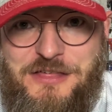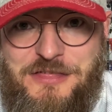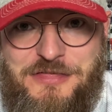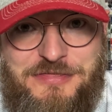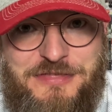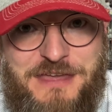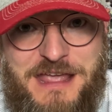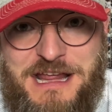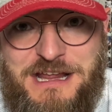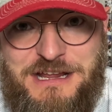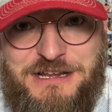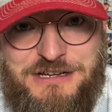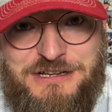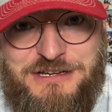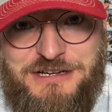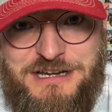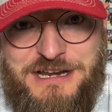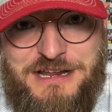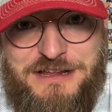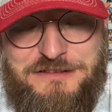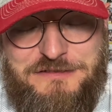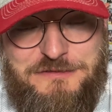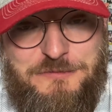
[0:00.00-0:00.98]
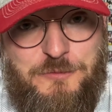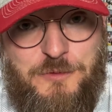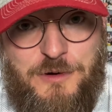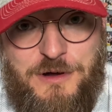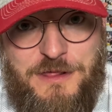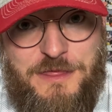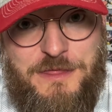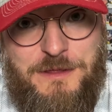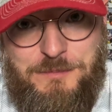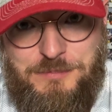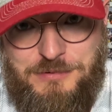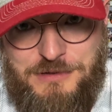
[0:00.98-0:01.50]
Thank goodness one
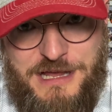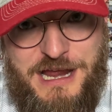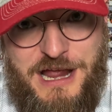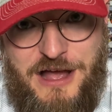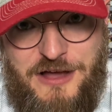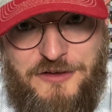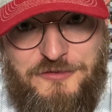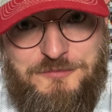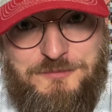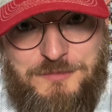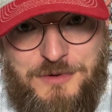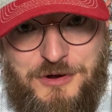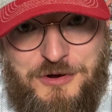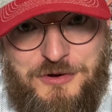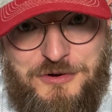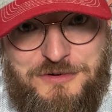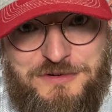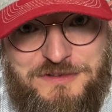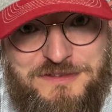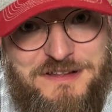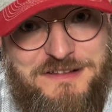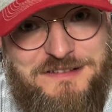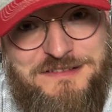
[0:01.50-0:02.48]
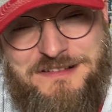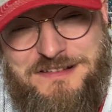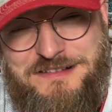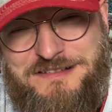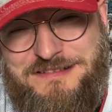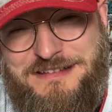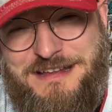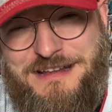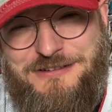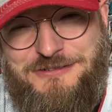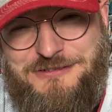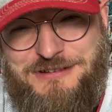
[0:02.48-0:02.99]
of the playoff modes is a
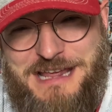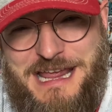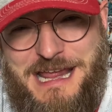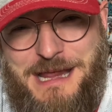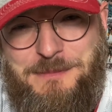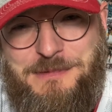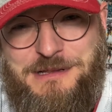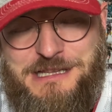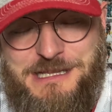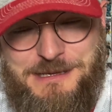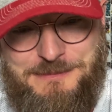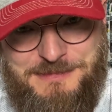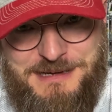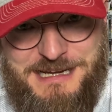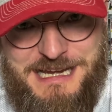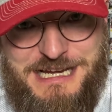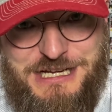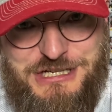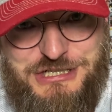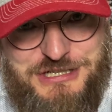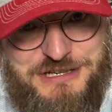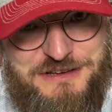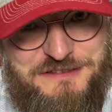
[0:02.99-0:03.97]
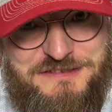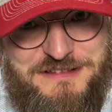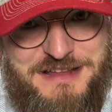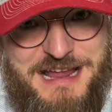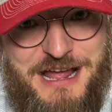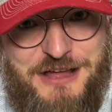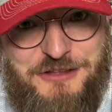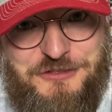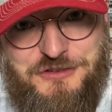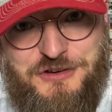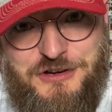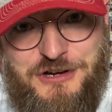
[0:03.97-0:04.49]
single game elimination
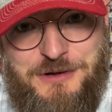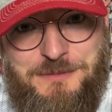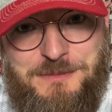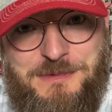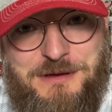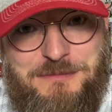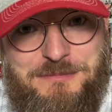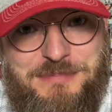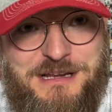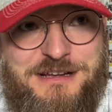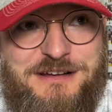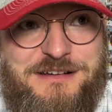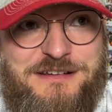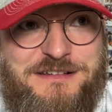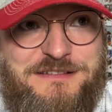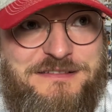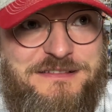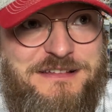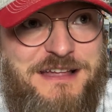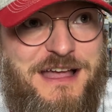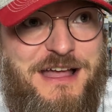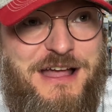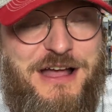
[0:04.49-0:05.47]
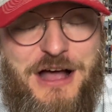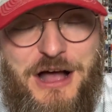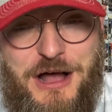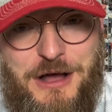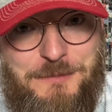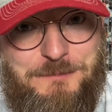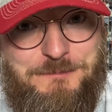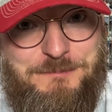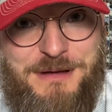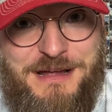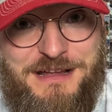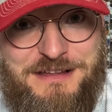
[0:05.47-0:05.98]
style tournament because a
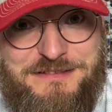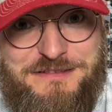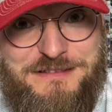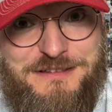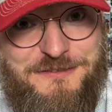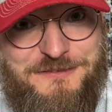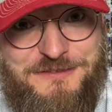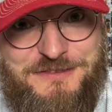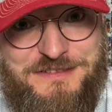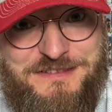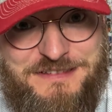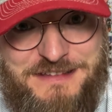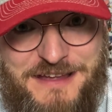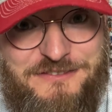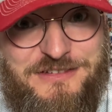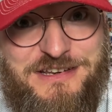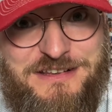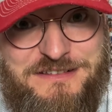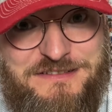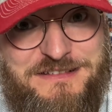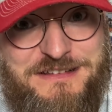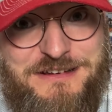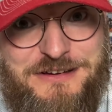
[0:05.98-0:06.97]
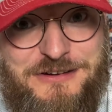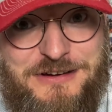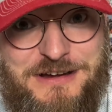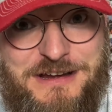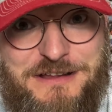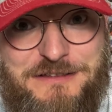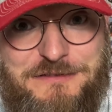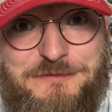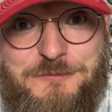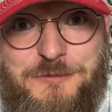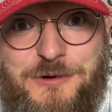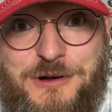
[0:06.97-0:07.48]
best of 7
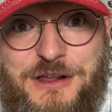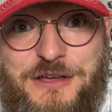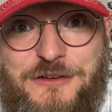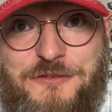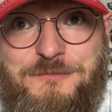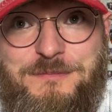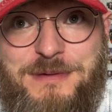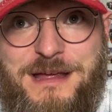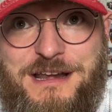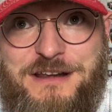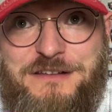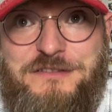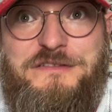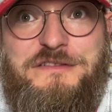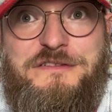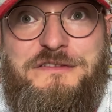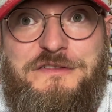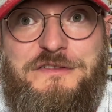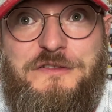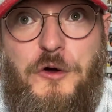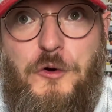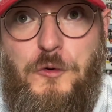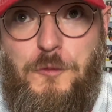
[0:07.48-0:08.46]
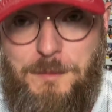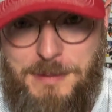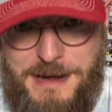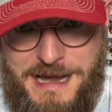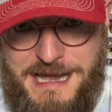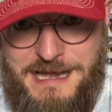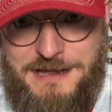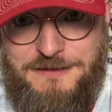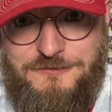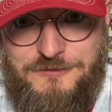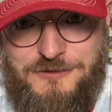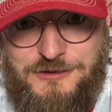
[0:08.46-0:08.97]
series would have been so
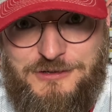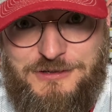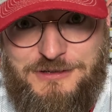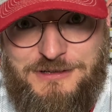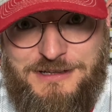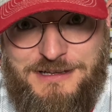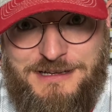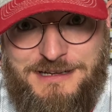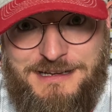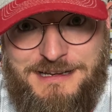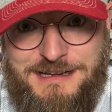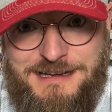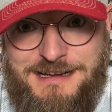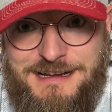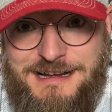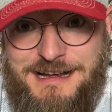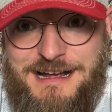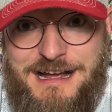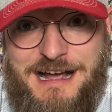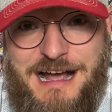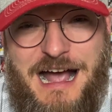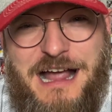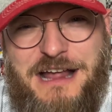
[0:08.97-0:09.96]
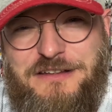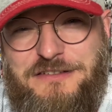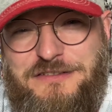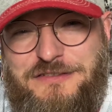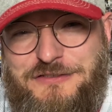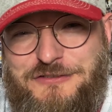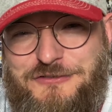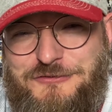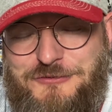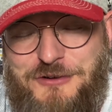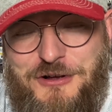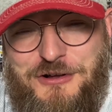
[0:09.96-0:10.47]
painful. I
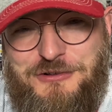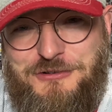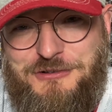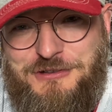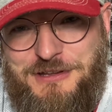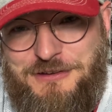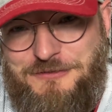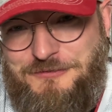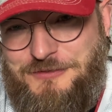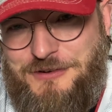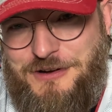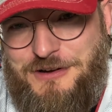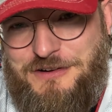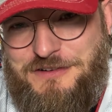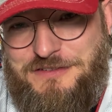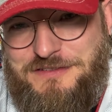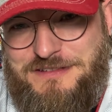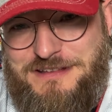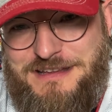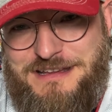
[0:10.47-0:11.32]
struggled at first.